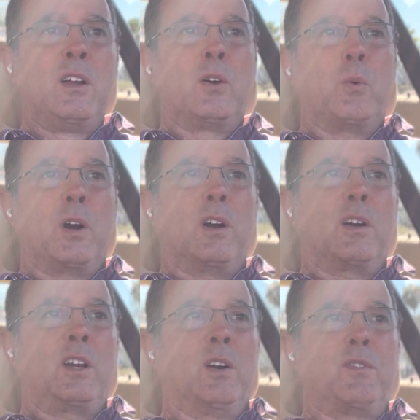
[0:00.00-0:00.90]
where,
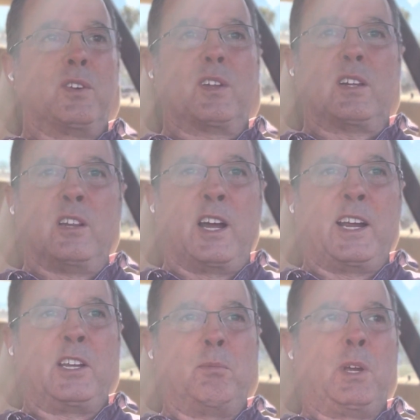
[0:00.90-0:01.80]
if you're the
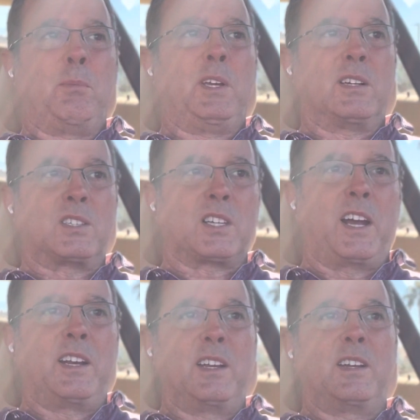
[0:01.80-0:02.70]
client, you may be
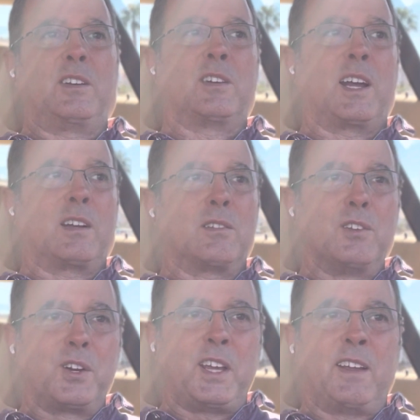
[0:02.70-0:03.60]
excited and you're not
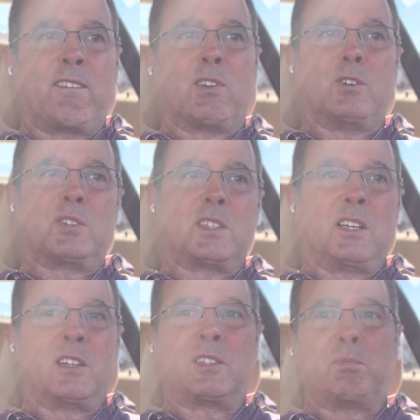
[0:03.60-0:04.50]
looking at those
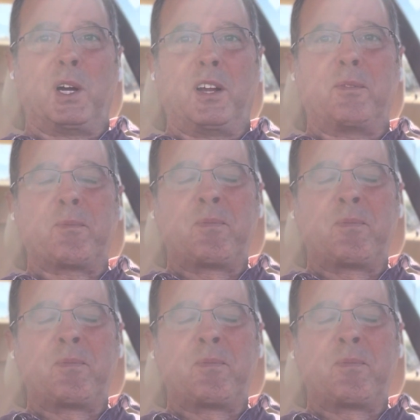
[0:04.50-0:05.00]
things, but,